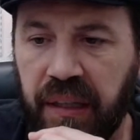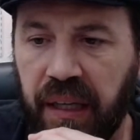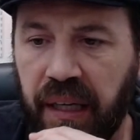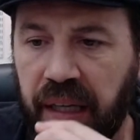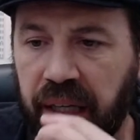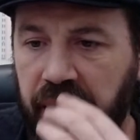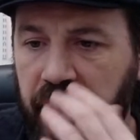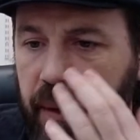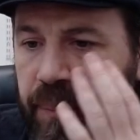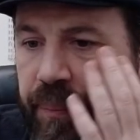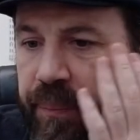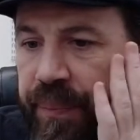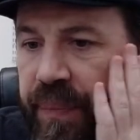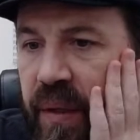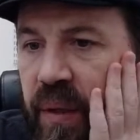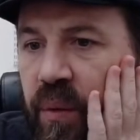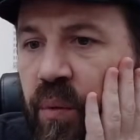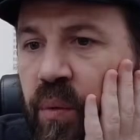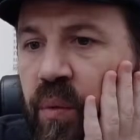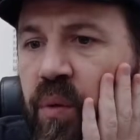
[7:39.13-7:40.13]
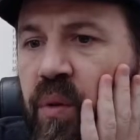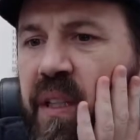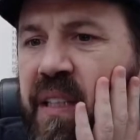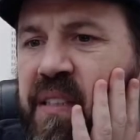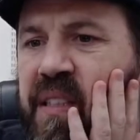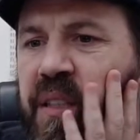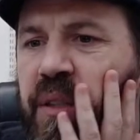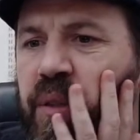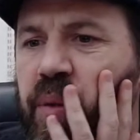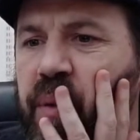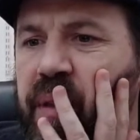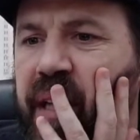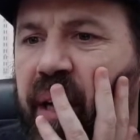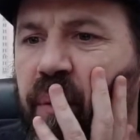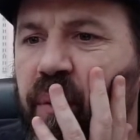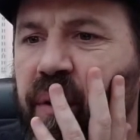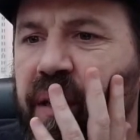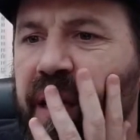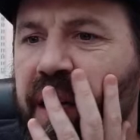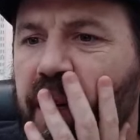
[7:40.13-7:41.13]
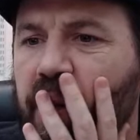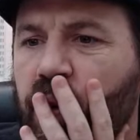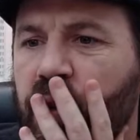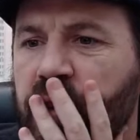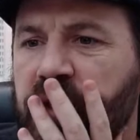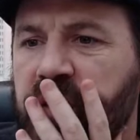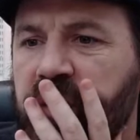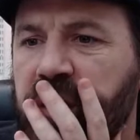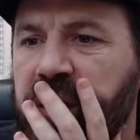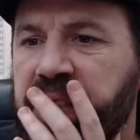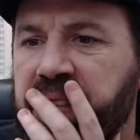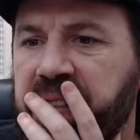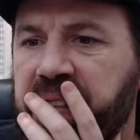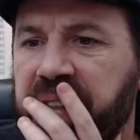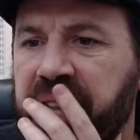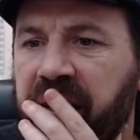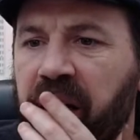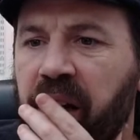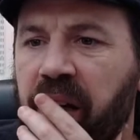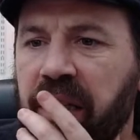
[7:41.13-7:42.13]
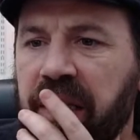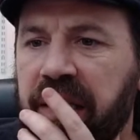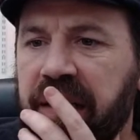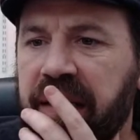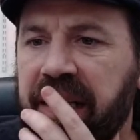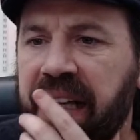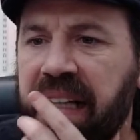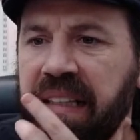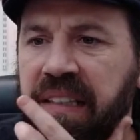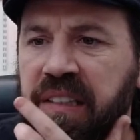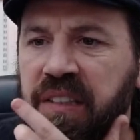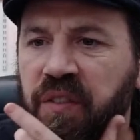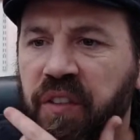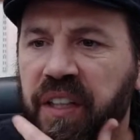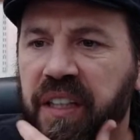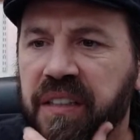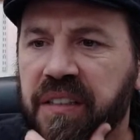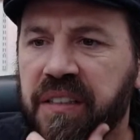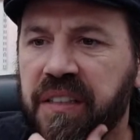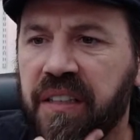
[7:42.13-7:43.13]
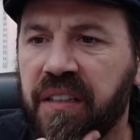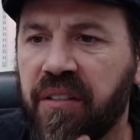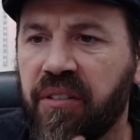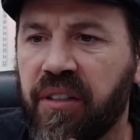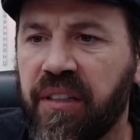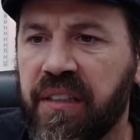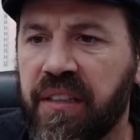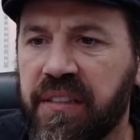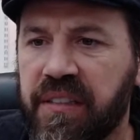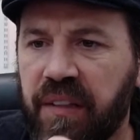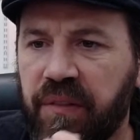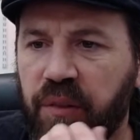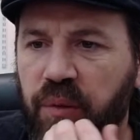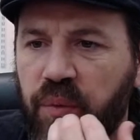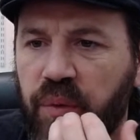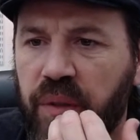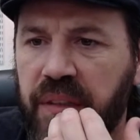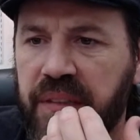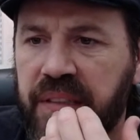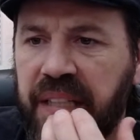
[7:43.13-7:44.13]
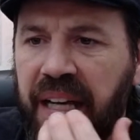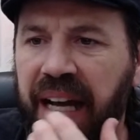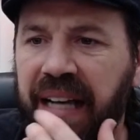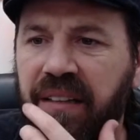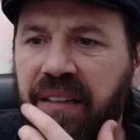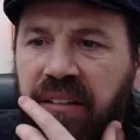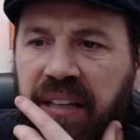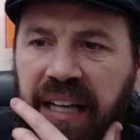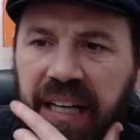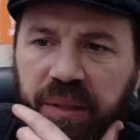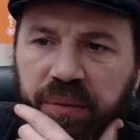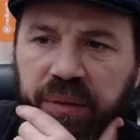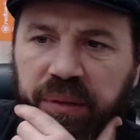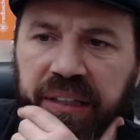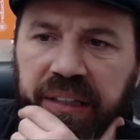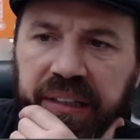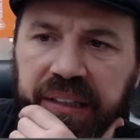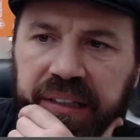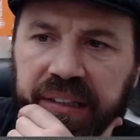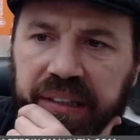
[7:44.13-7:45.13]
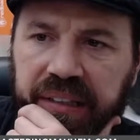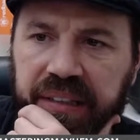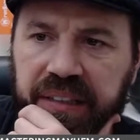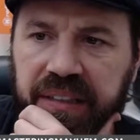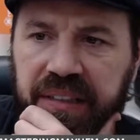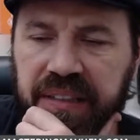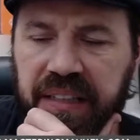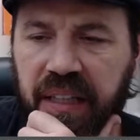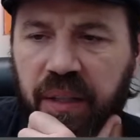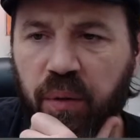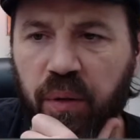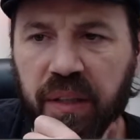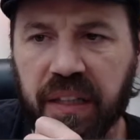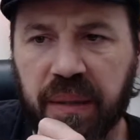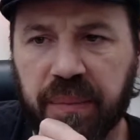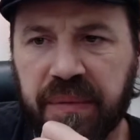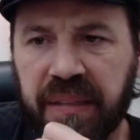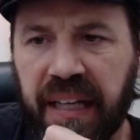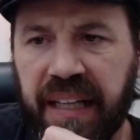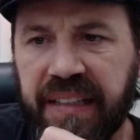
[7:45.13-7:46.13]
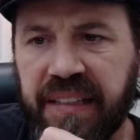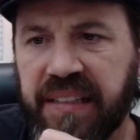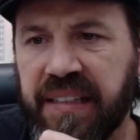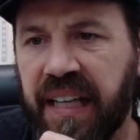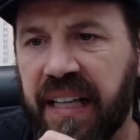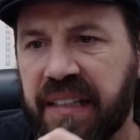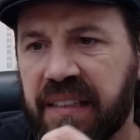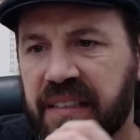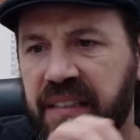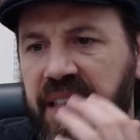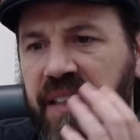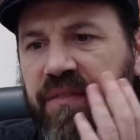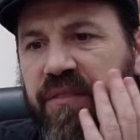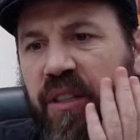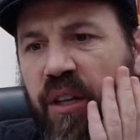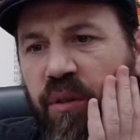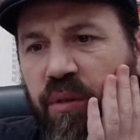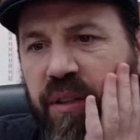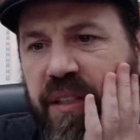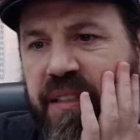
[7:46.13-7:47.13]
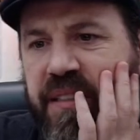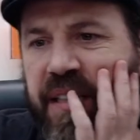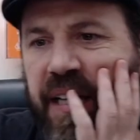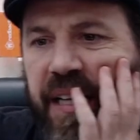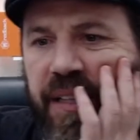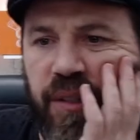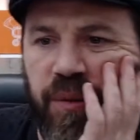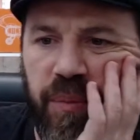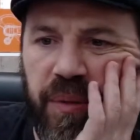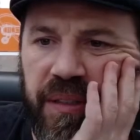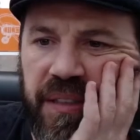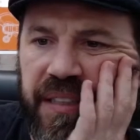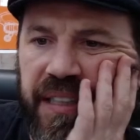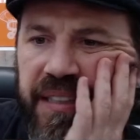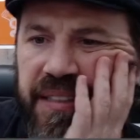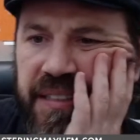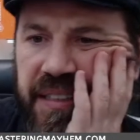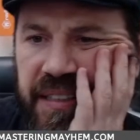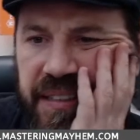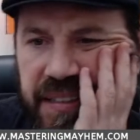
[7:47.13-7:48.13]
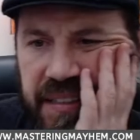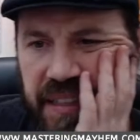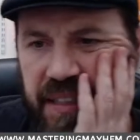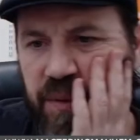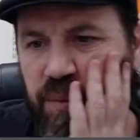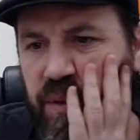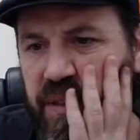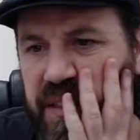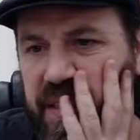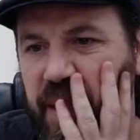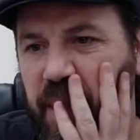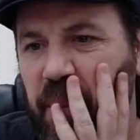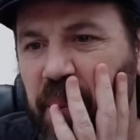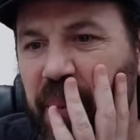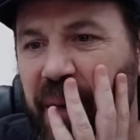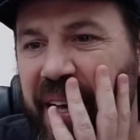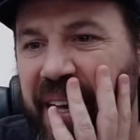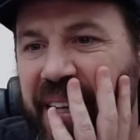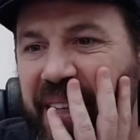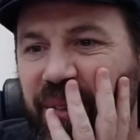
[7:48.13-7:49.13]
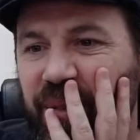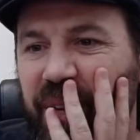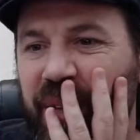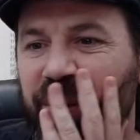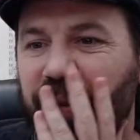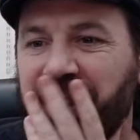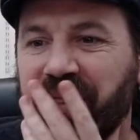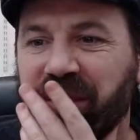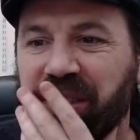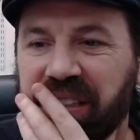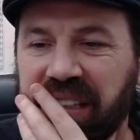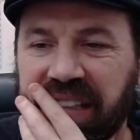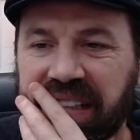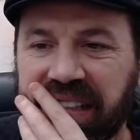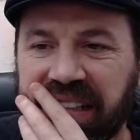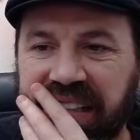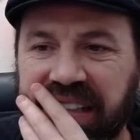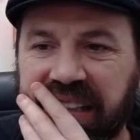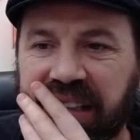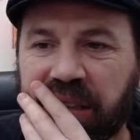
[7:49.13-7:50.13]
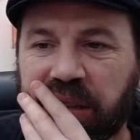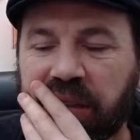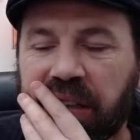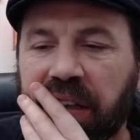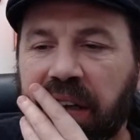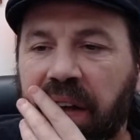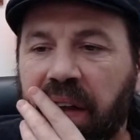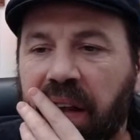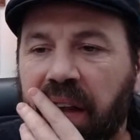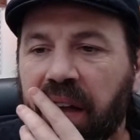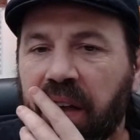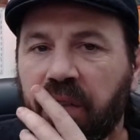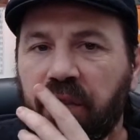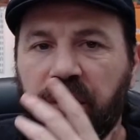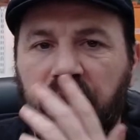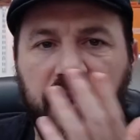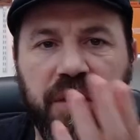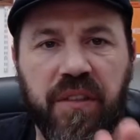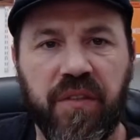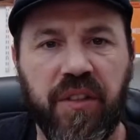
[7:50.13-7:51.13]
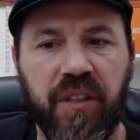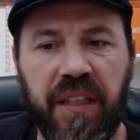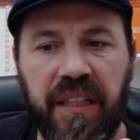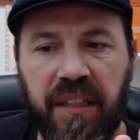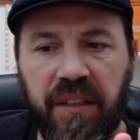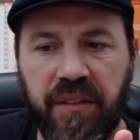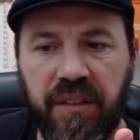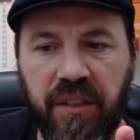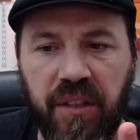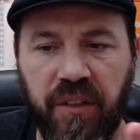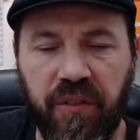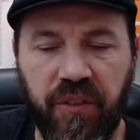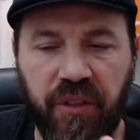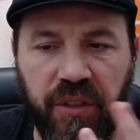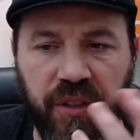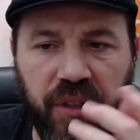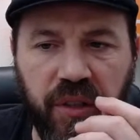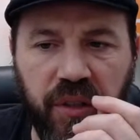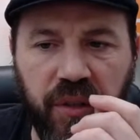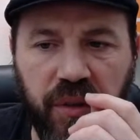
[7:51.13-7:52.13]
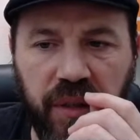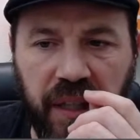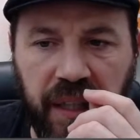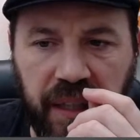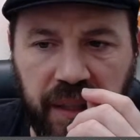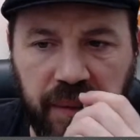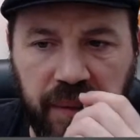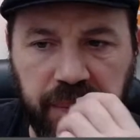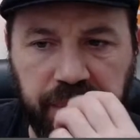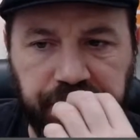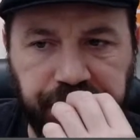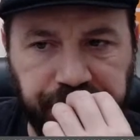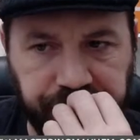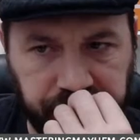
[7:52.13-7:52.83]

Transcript: Um, well, let's see who we got. We got Core saying all in. Alex V is here. Greetings, everyone. Tyler Henry saying what up, Titus. Titus left already, Tyler, but yes, he says what's up back. Greg Reynolds, good to see you. For those of you that don't know, if you're new, um,